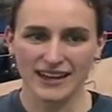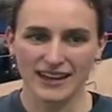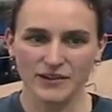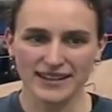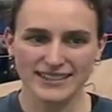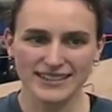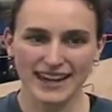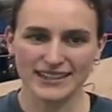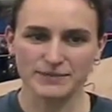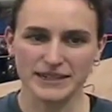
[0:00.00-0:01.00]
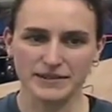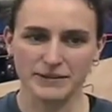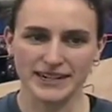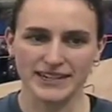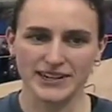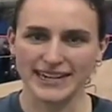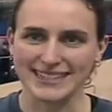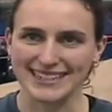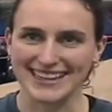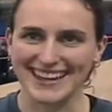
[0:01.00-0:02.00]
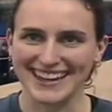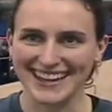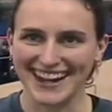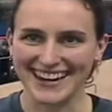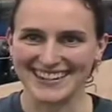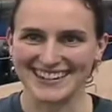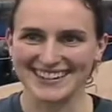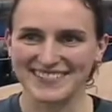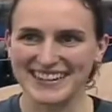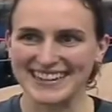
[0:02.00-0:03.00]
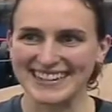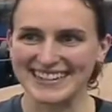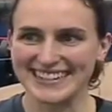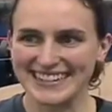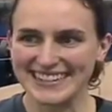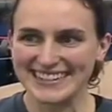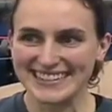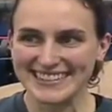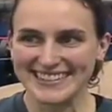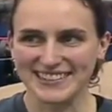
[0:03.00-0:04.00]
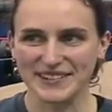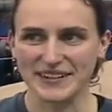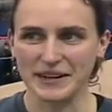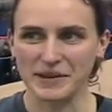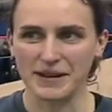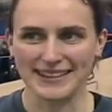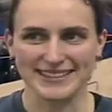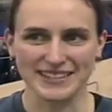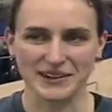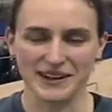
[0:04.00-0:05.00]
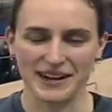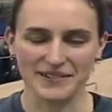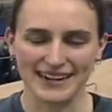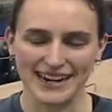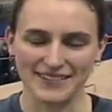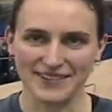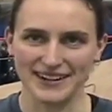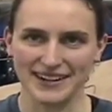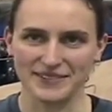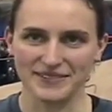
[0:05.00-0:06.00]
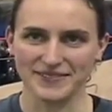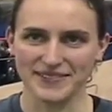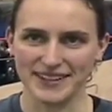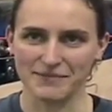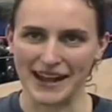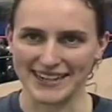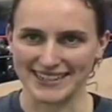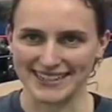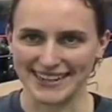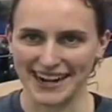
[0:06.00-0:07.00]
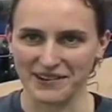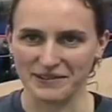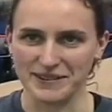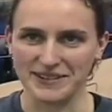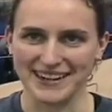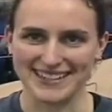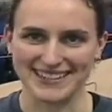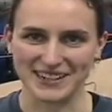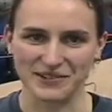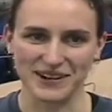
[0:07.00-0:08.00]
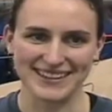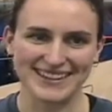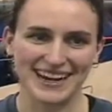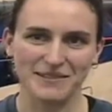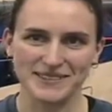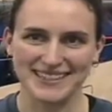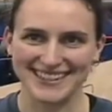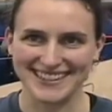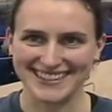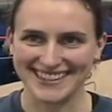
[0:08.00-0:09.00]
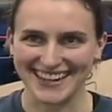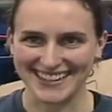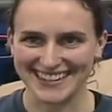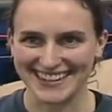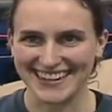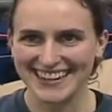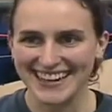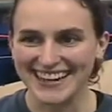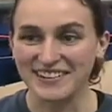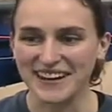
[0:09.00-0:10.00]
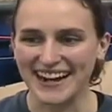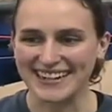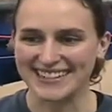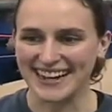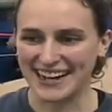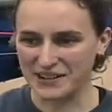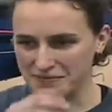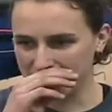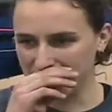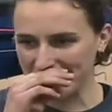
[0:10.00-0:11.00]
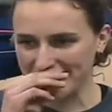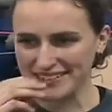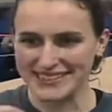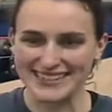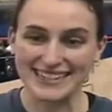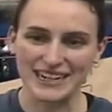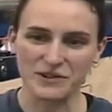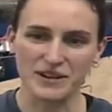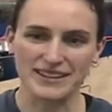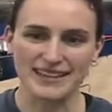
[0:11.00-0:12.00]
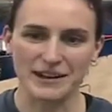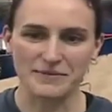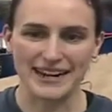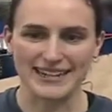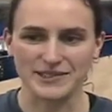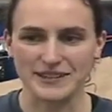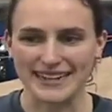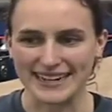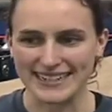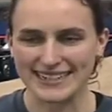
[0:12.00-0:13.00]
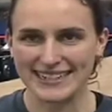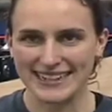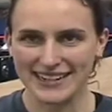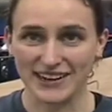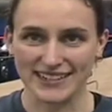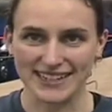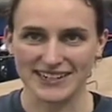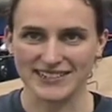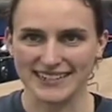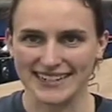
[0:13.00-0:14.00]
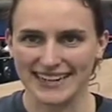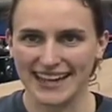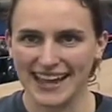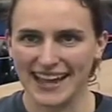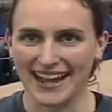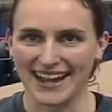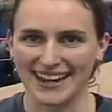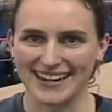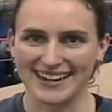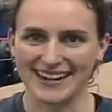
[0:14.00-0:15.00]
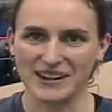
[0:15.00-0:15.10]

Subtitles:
well, yeah, it's been pretty crazy. I didn't really, 3 months ago, I would never have imagined that I would be racing World Cups in cycling. In fact, there's a skiing World Cup next weekend, cross country, and